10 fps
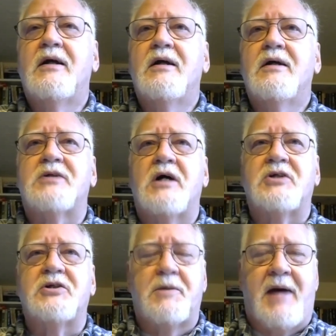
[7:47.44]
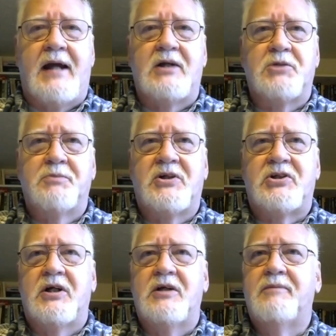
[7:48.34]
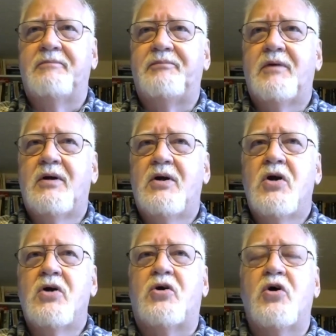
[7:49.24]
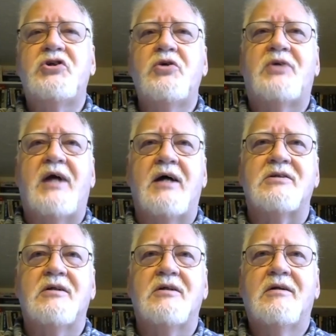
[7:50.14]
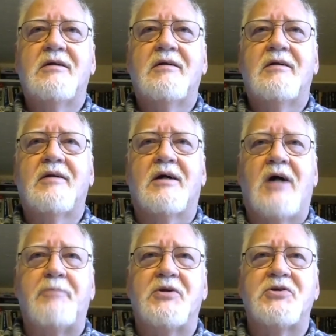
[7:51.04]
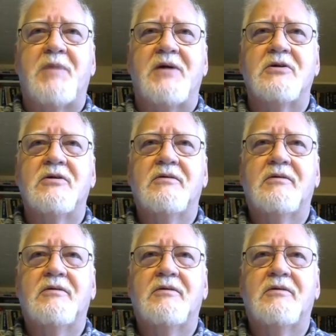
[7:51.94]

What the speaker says: such as a packaging machine, could you test the cup dispenser,